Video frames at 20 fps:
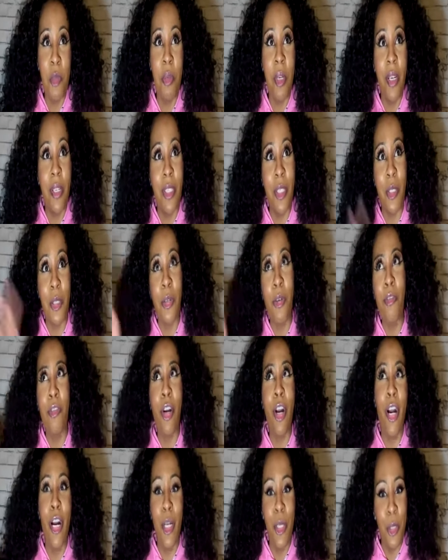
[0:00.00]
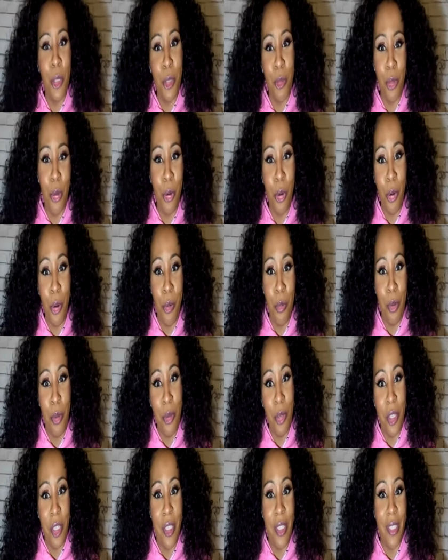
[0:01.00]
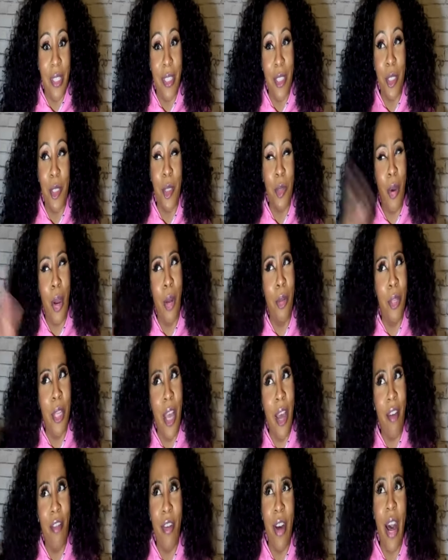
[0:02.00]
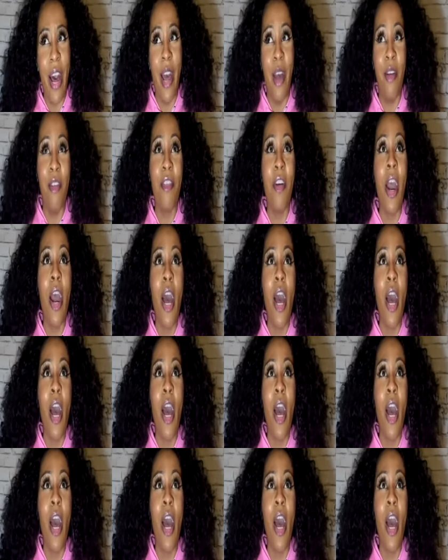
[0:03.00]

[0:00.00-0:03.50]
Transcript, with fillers: because there's over 100 autoimmune diseases, so I only have five.